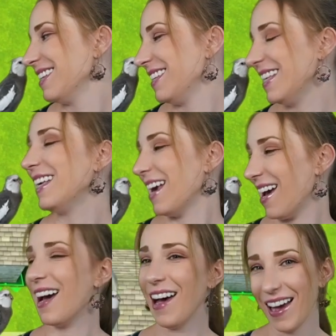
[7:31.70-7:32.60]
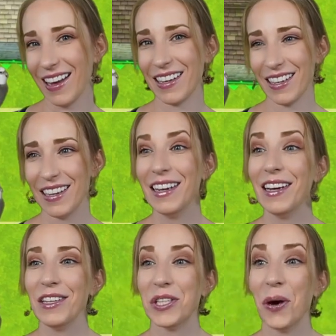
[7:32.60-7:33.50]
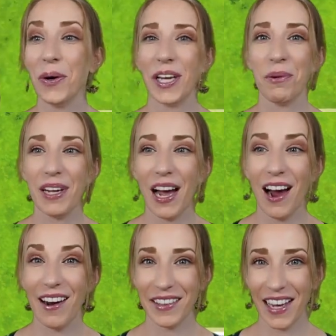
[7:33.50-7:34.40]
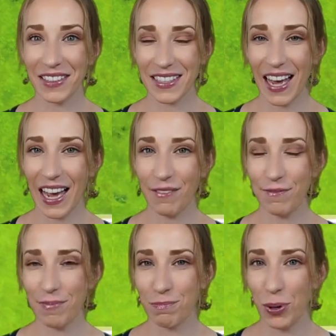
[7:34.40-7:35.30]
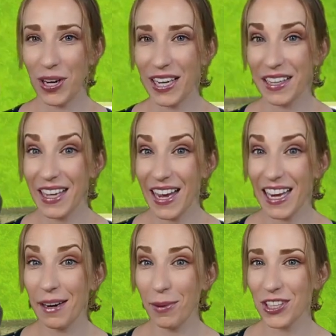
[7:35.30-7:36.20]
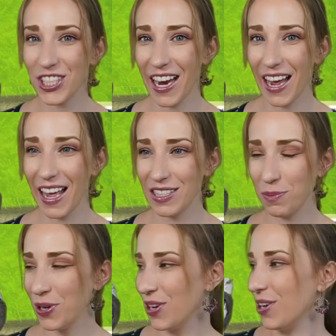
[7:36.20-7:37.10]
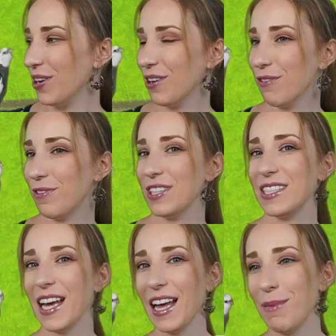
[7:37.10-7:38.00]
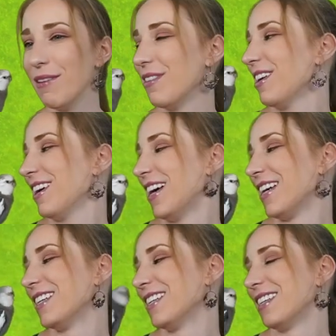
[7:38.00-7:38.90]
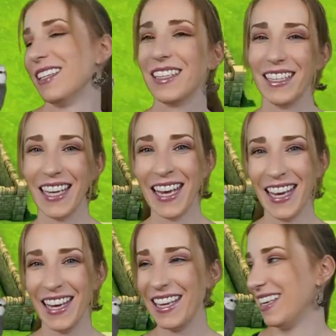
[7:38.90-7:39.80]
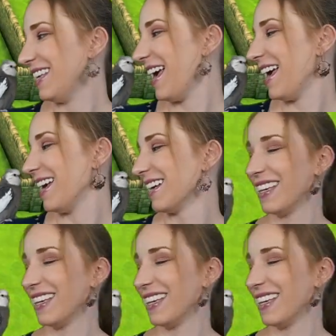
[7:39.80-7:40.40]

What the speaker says: Yeah. So here we are on the outside, putting in the animal sheds. Woohoo! First time ever! Yay!